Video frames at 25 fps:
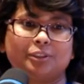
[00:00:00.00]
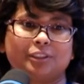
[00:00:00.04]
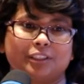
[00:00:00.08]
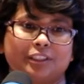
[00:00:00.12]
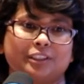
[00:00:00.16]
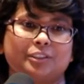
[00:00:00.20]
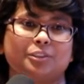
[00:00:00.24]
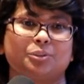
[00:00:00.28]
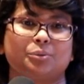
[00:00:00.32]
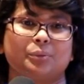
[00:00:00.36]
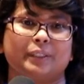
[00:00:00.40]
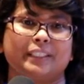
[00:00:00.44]

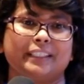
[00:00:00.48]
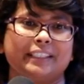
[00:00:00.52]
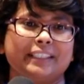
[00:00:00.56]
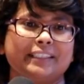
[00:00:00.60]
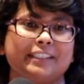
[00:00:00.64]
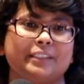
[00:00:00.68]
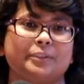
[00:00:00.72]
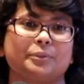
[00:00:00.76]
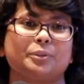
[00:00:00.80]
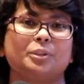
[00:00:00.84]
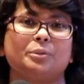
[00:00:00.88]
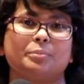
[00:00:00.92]
just doing
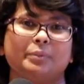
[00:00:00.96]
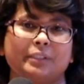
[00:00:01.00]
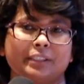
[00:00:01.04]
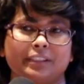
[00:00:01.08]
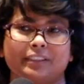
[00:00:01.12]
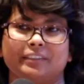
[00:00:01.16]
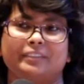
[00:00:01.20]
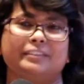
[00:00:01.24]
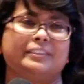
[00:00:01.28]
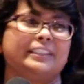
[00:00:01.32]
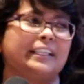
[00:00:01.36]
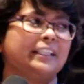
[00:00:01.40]
it, it will
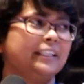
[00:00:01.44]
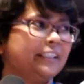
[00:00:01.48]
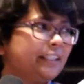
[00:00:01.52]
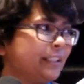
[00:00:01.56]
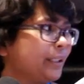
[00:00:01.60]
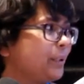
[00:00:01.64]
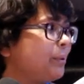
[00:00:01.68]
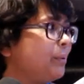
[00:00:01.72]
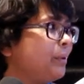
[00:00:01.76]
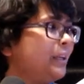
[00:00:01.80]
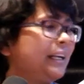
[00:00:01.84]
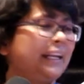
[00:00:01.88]
be really
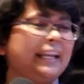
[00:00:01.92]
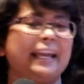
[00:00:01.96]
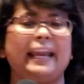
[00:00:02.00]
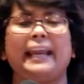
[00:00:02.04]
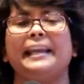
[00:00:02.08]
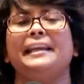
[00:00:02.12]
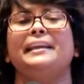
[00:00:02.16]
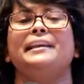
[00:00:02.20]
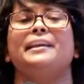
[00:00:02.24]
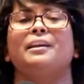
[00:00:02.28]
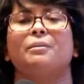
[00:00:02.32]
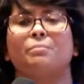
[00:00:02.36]
require
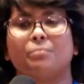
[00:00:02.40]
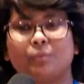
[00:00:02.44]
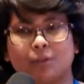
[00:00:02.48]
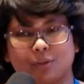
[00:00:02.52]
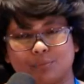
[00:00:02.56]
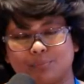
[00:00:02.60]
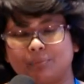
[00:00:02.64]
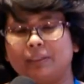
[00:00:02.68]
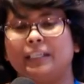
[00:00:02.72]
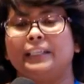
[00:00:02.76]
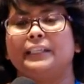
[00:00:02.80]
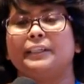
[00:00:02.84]
n number
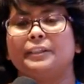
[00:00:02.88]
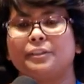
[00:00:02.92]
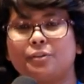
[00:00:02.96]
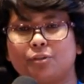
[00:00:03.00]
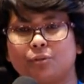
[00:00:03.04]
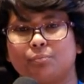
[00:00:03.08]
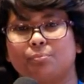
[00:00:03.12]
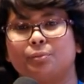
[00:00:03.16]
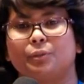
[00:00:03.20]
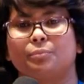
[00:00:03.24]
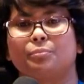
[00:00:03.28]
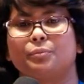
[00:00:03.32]
of millions
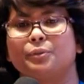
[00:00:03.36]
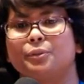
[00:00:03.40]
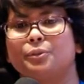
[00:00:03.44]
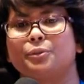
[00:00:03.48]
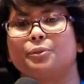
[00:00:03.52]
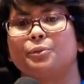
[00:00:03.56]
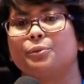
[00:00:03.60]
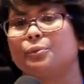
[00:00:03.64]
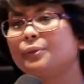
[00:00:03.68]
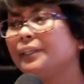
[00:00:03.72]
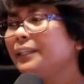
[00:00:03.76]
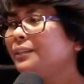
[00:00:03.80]
of people
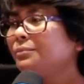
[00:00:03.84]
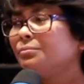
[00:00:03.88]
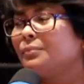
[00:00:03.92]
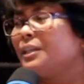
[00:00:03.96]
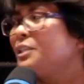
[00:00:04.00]
to do it.